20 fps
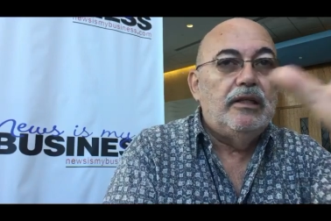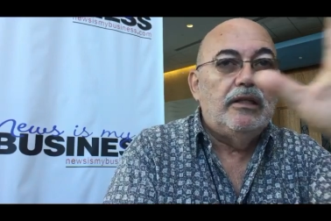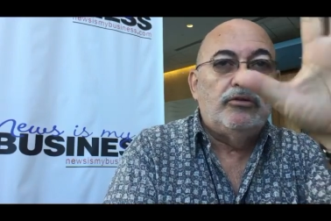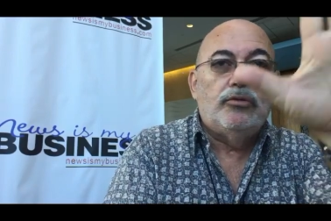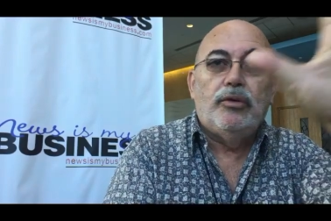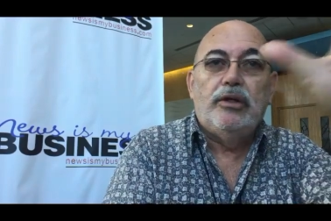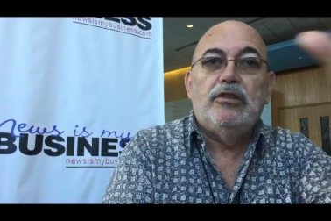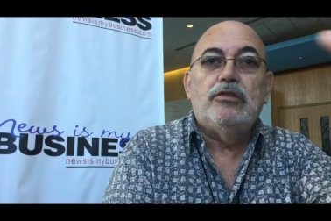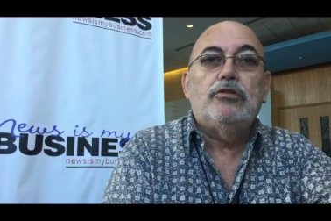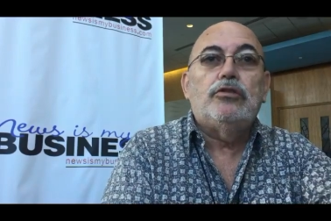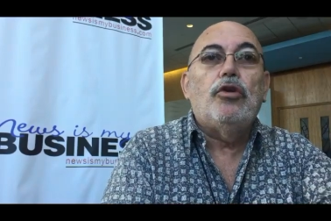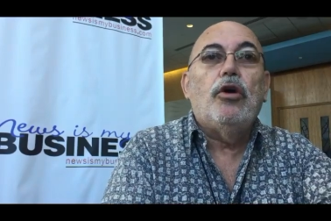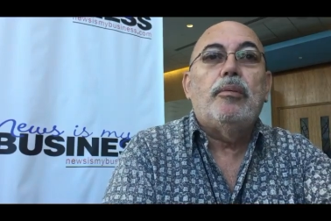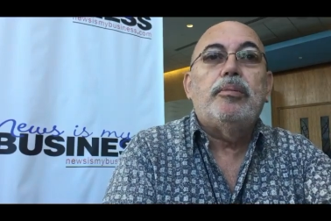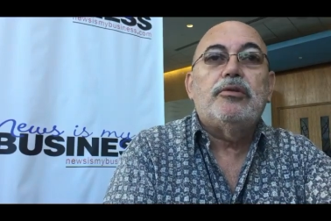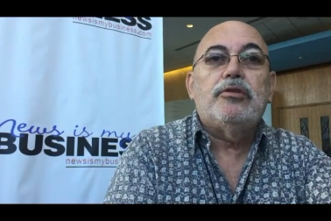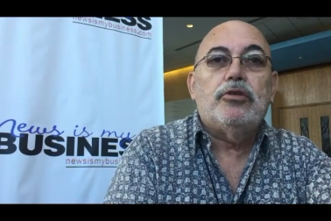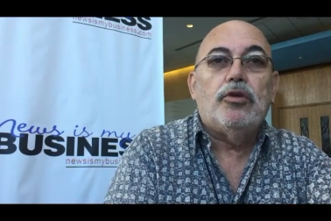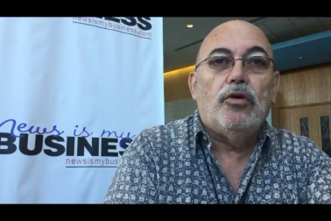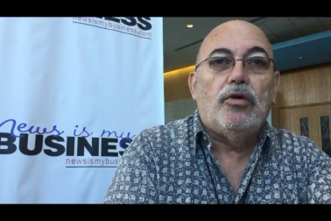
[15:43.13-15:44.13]
The three
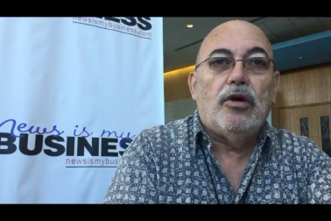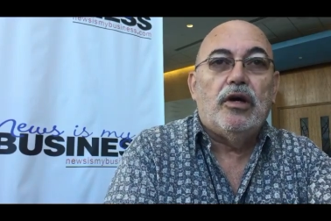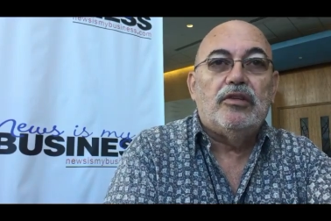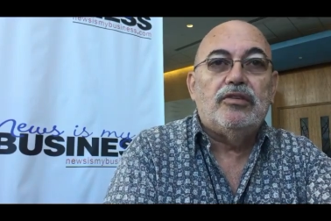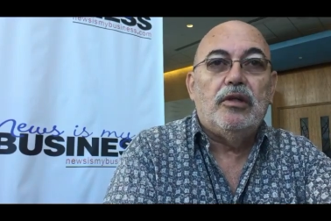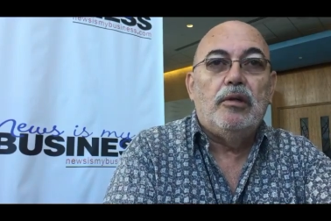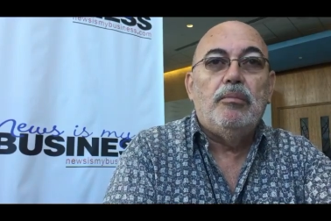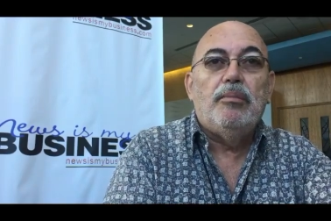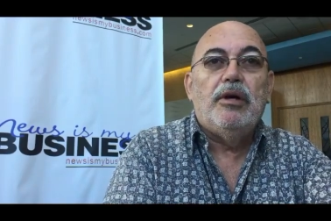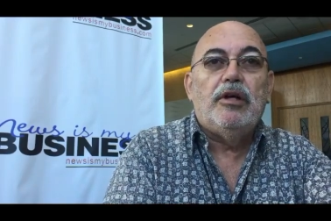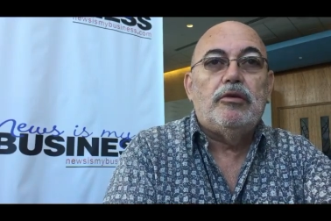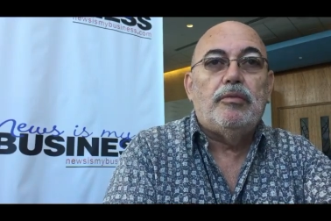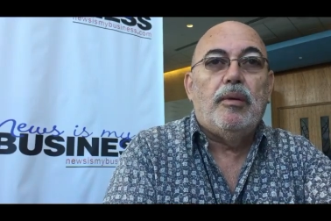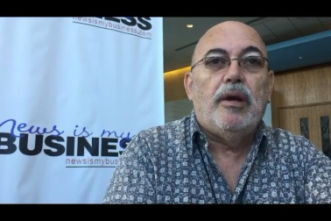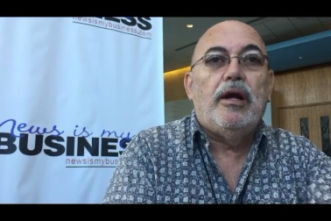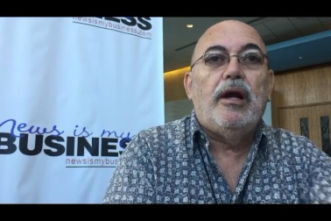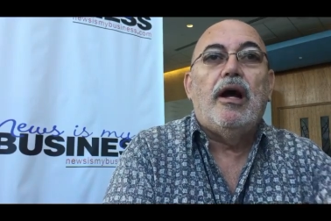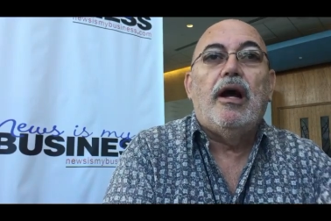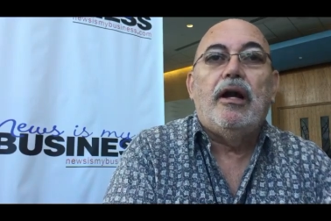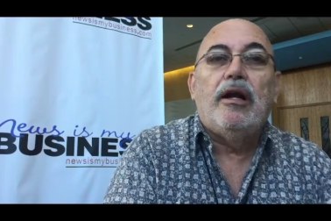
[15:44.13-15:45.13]
top stores in Best
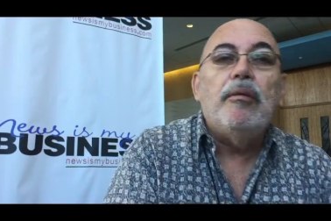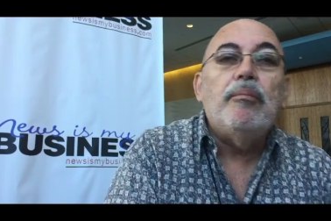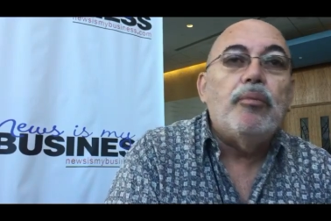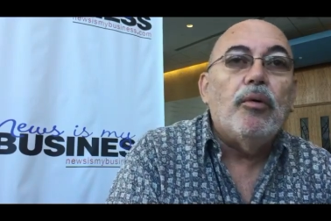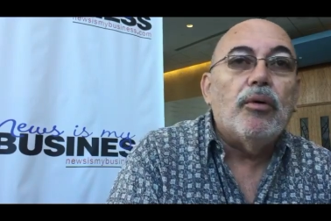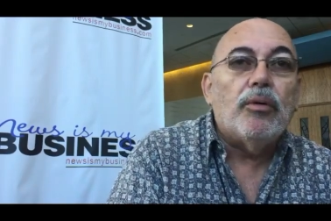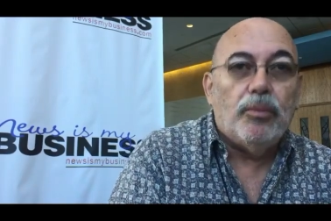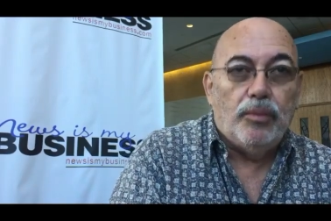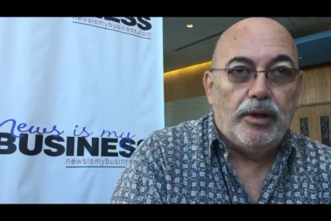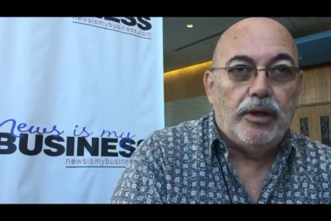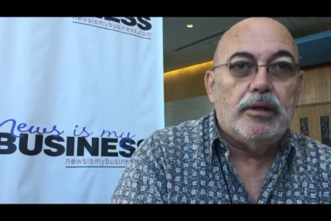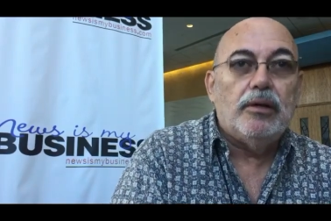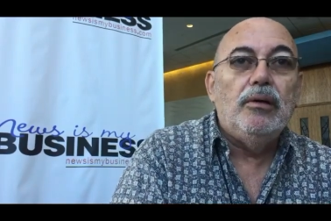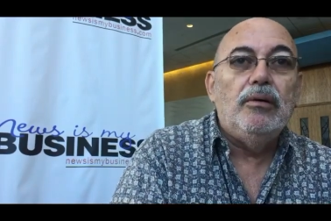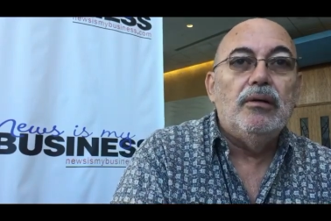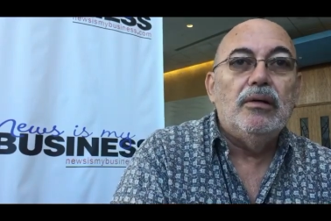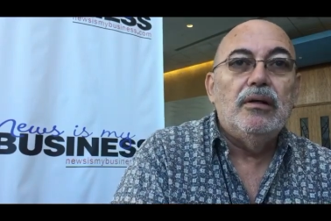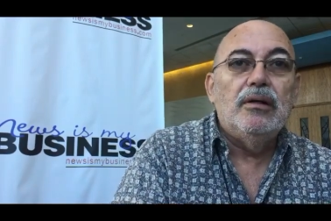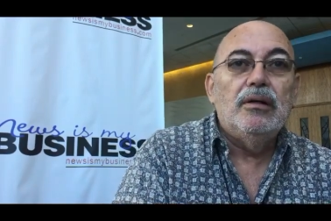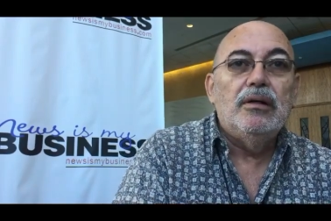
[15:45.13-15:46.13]
Buy are in Puerto Rico.